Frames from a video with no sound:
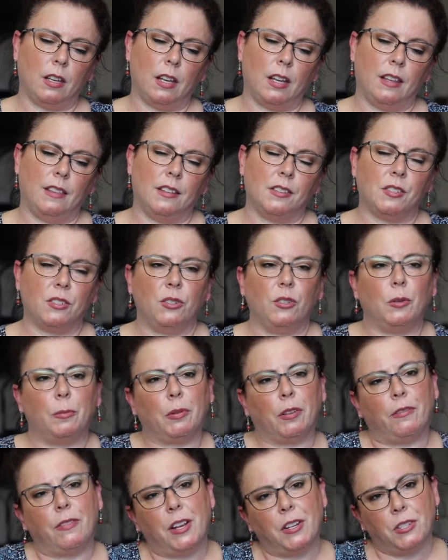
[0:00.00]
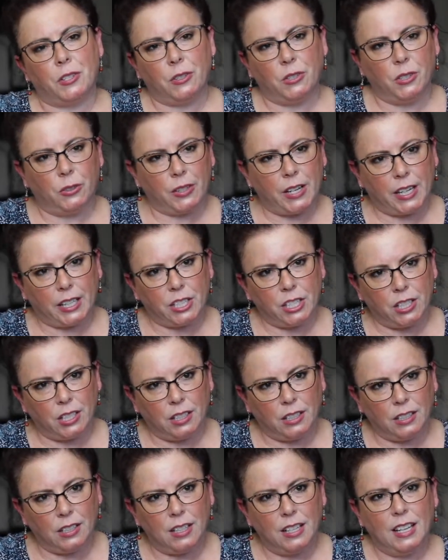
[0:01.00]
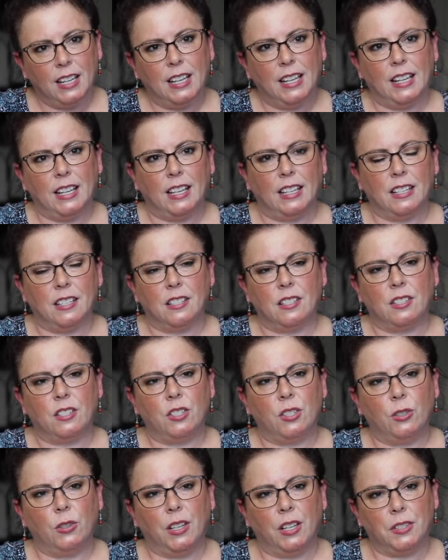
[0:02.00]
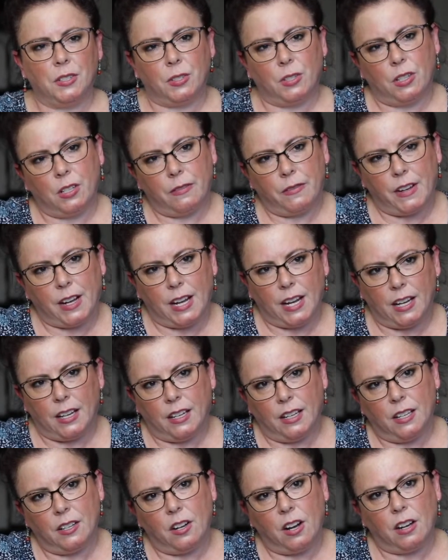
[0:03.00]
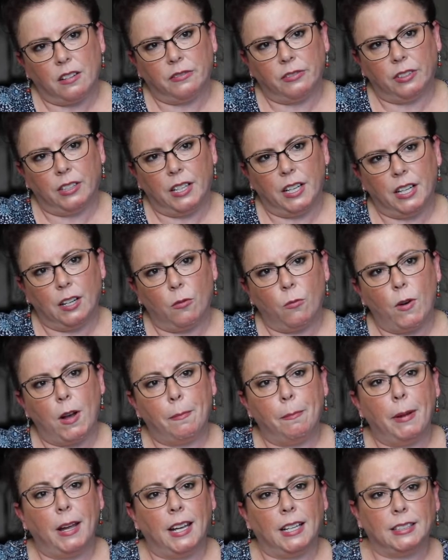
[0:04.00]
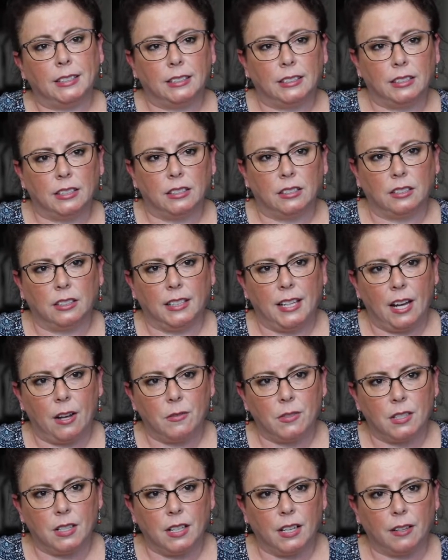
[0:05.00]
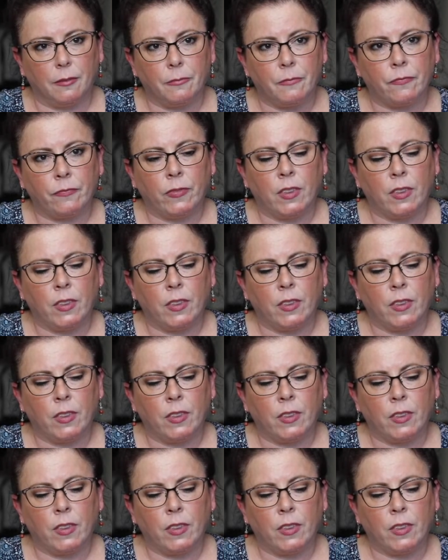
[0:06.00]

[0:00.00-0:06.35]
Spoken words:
this new professional direction is to get certified in offering web-based counseling,